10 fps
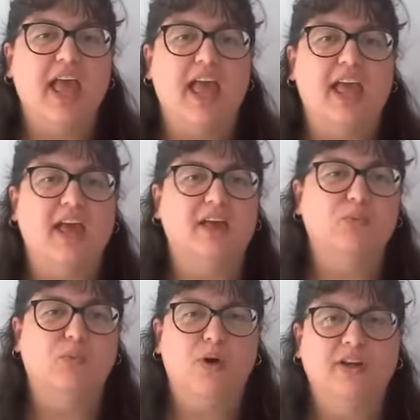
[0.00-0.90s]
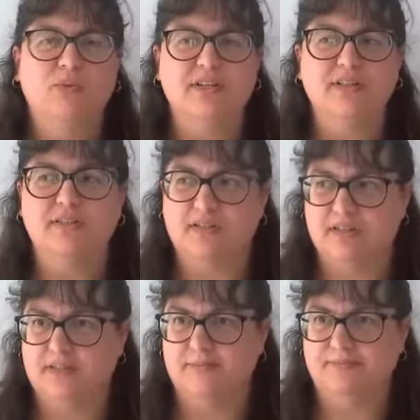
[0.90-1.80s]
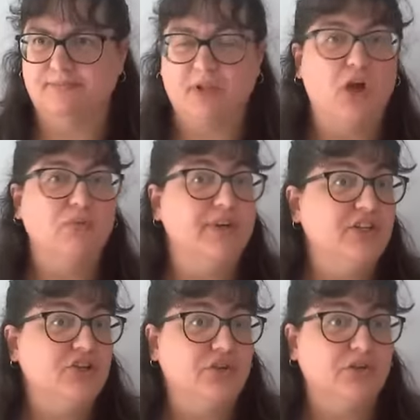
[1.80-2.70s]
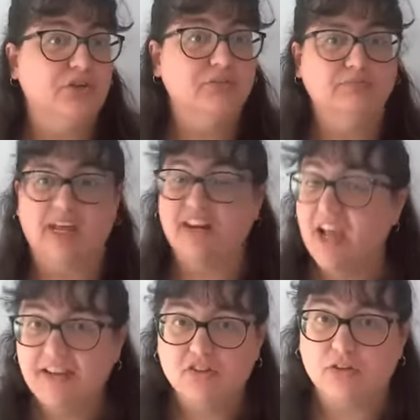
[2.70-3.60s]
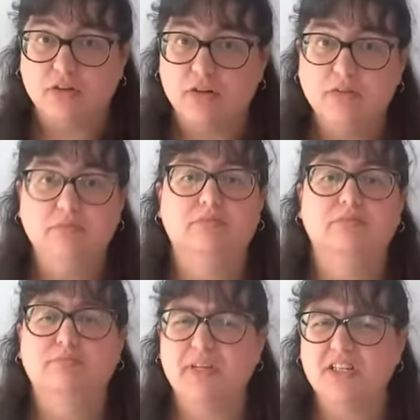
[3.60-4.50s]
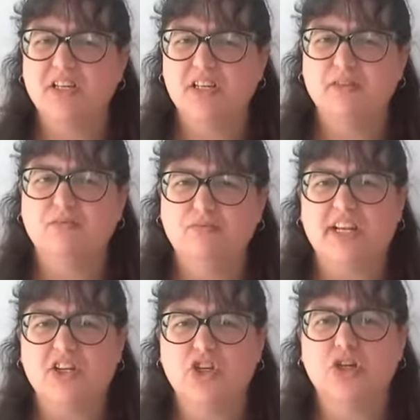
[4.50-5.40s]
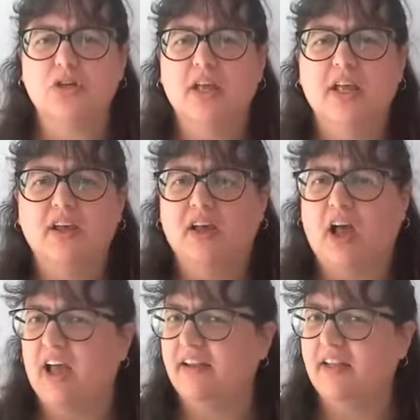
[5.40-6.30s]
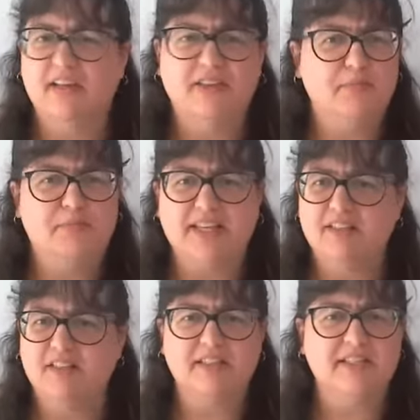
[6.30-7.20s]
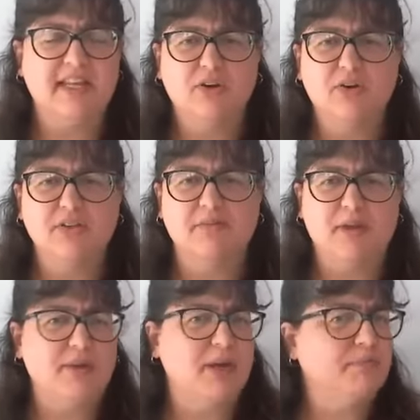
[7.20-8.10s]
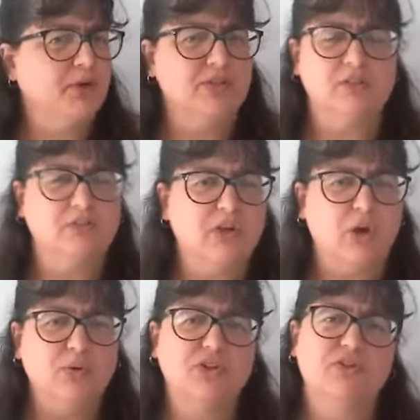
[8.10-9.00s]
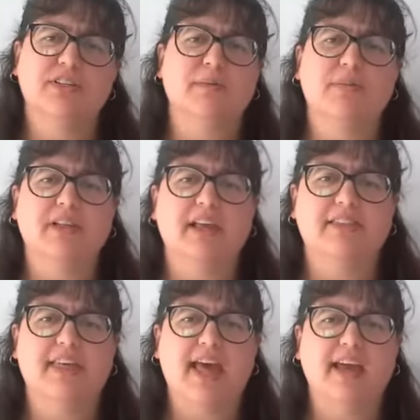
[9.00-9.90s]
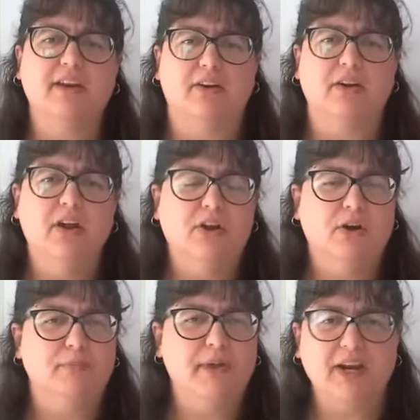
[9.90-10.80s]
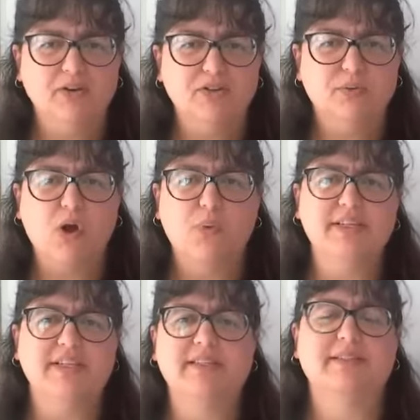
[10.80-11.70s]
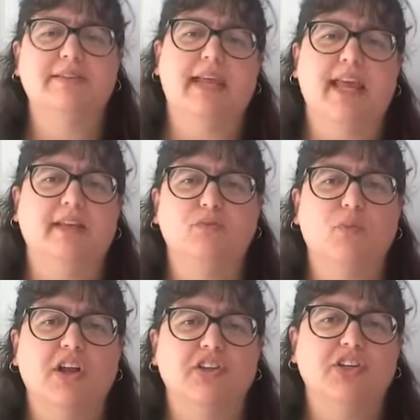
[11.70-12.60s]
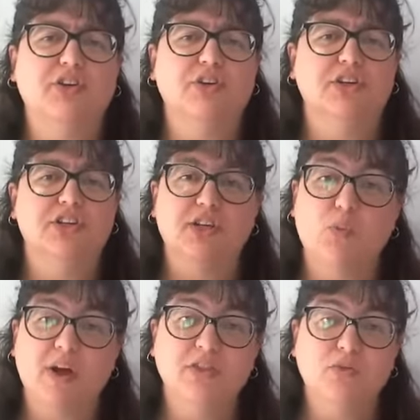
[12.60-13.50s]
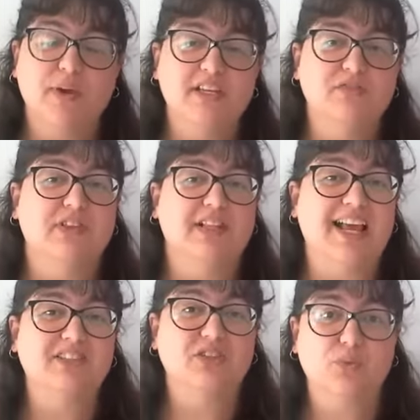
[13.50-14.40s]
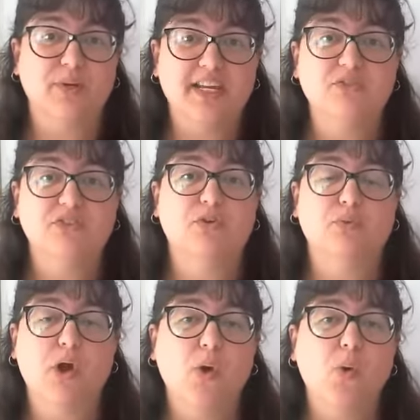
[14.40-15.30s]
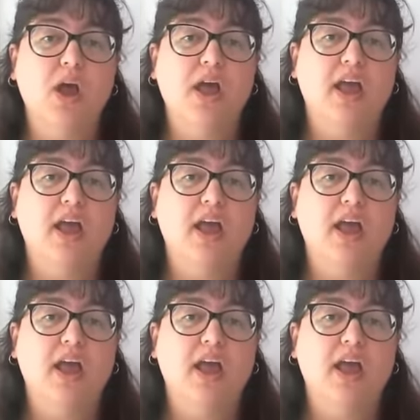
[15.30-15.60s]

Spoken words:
and one was a rich girl, a nice girl, but rich, had the best sneakers and maybe a personal coach or something like that, and her parents were always in the stands watching her, and she won the race for the last 3 years in a row.